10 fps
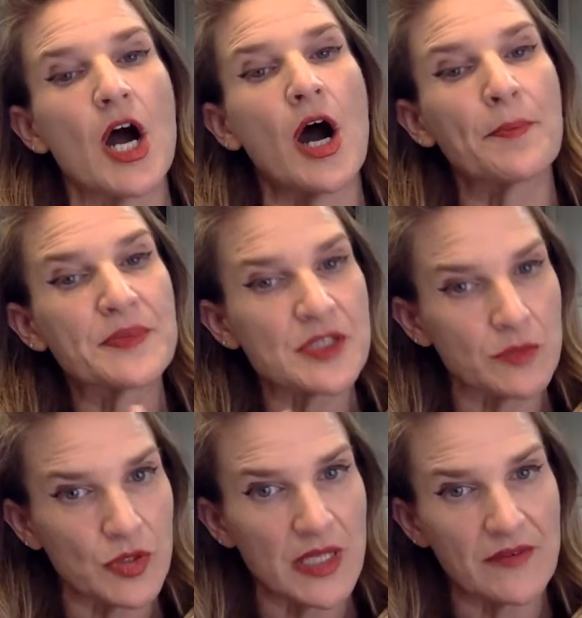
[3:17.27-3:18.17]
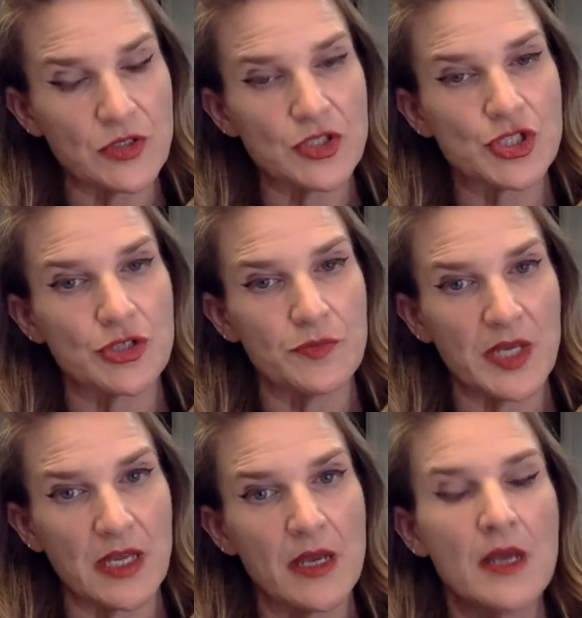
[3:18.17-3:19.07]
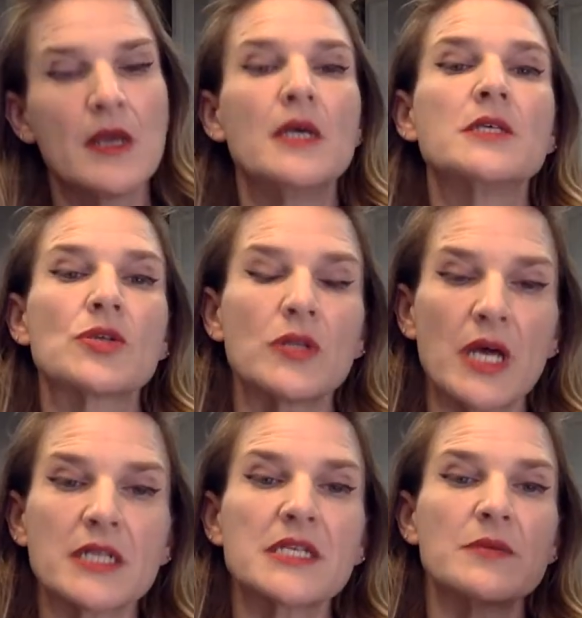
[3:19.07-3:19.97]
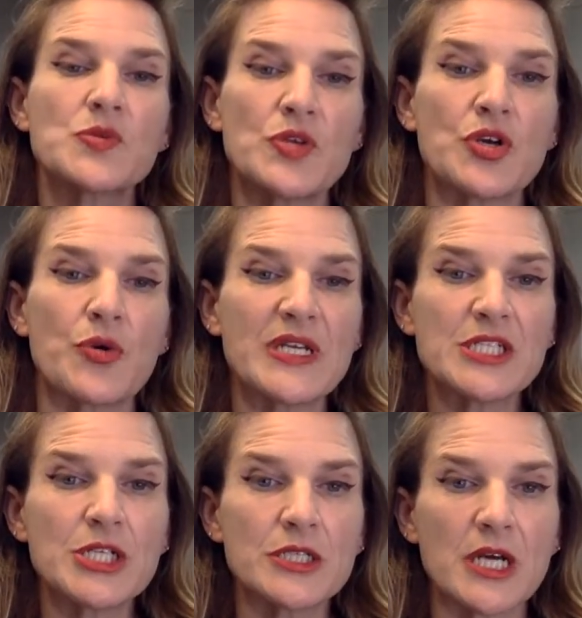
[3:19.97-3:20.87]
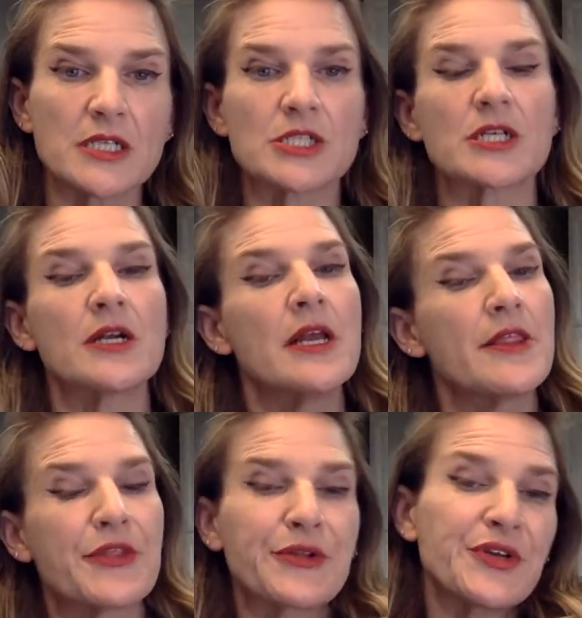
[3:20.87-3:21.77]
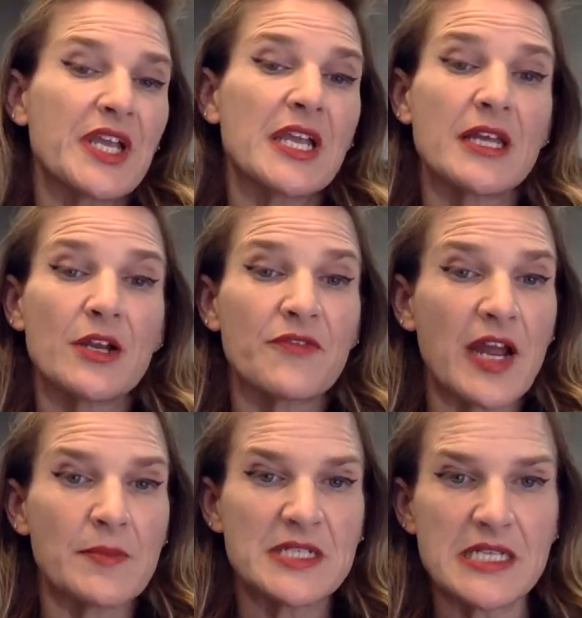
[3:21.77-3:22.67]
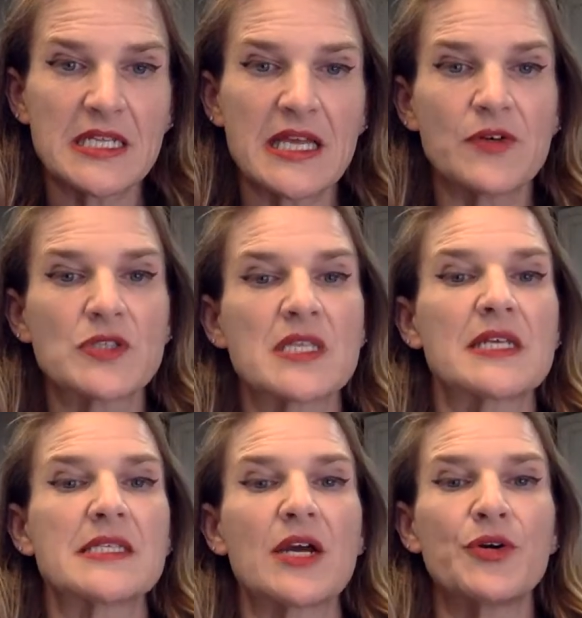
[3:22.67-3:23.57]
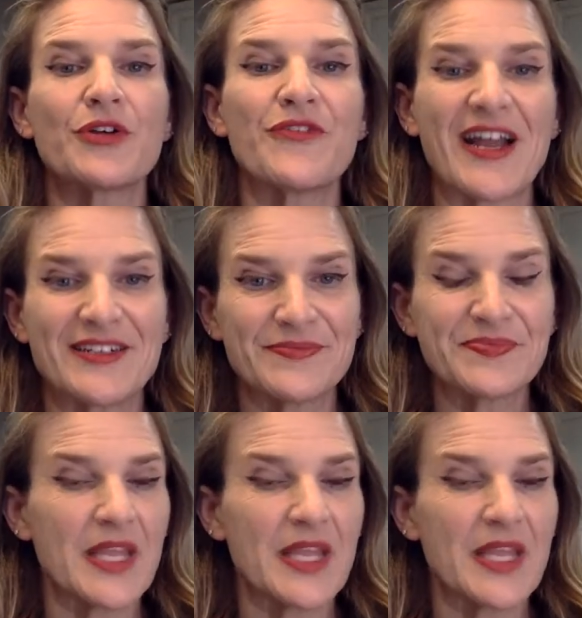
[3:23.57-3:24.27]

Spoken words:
optimal levels should be. So a lot of times when you go into your doctor, they're looking at your vitamin D levels and they say, oh, you're fine.